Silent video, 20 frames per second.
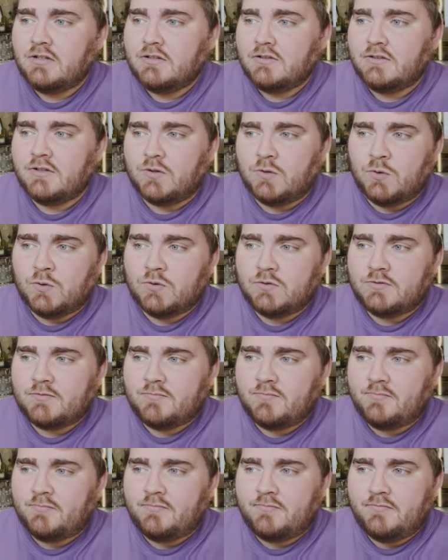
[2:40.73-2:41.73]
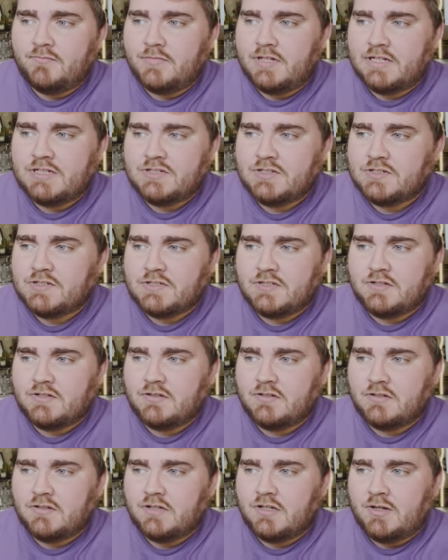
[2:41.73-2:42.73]
the old, it's just
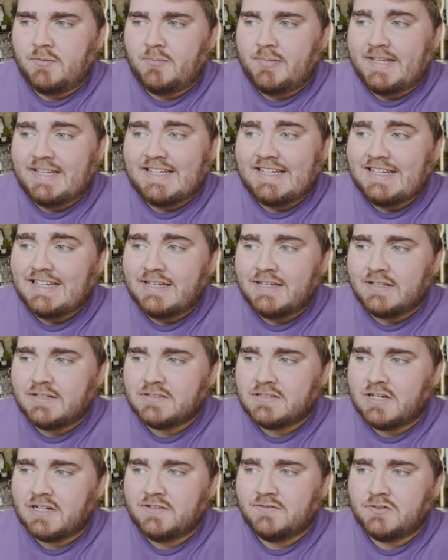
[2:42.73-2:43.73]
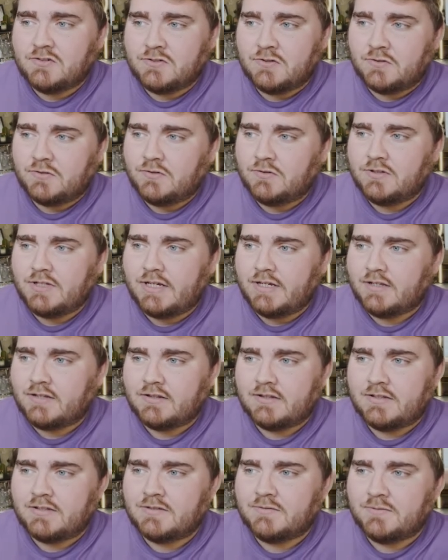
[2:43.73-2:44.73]
a P inside of a circle, like
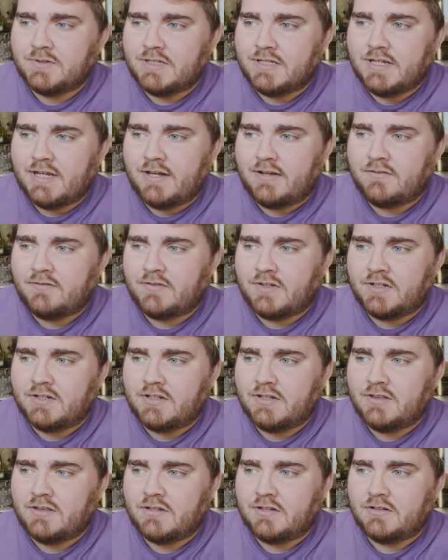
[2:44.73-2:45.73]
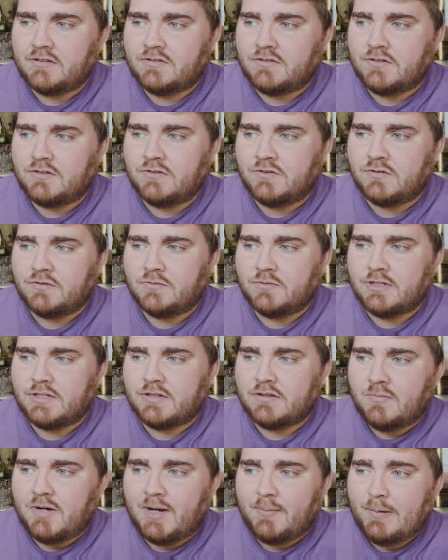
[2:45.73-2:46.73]
doesn't really have anything to do
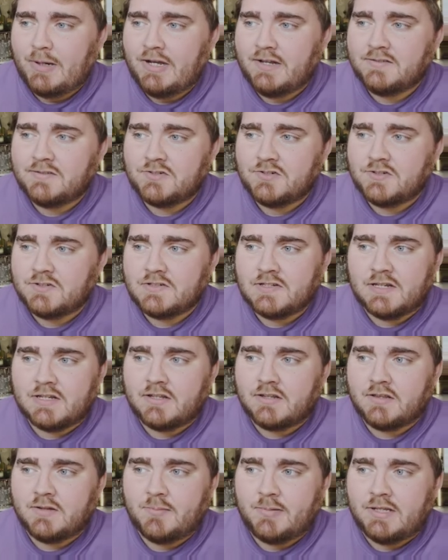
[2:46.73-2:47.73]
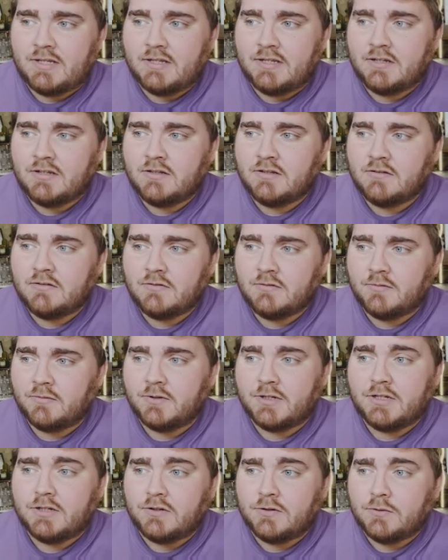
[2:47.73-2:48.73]
with Popeyes. It's just like the P
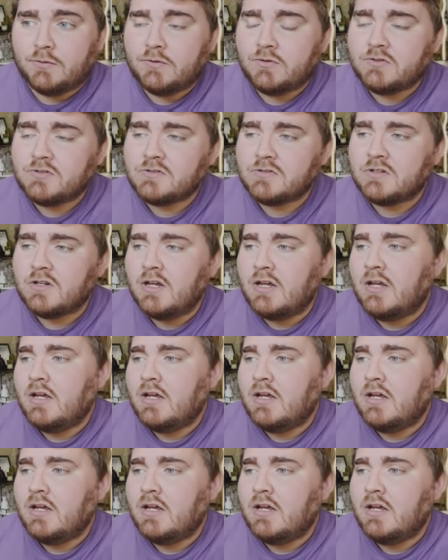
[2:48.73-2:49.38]
reused.